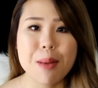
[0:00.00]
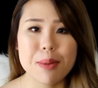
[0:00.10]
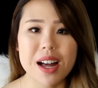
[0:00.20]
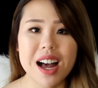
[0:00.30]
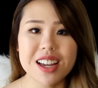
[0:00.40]

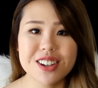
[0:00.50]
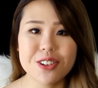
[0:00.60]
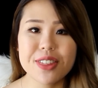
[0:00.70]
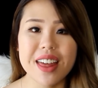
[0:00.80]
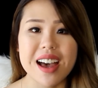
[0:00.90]
but I
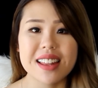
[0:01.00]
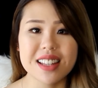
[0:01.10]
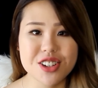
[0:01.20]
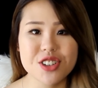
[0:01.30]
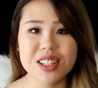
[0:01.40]
know that
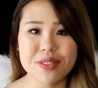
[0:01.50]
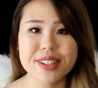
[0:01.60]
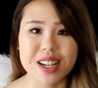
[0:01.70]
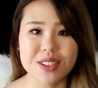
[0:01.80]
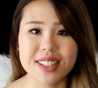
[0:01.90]
luxury
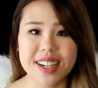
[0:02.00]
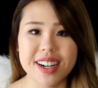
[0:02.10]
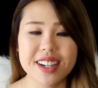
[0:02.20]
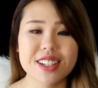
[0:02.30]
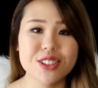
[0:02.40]
lovers out
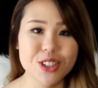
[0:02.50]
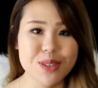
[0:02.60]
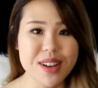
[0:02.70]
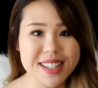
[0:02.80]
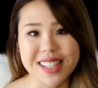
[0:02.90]
there,
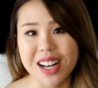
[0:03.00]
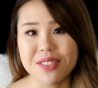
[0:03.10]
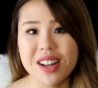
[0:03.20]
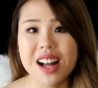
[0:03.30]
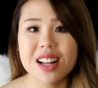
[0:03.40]
including myself,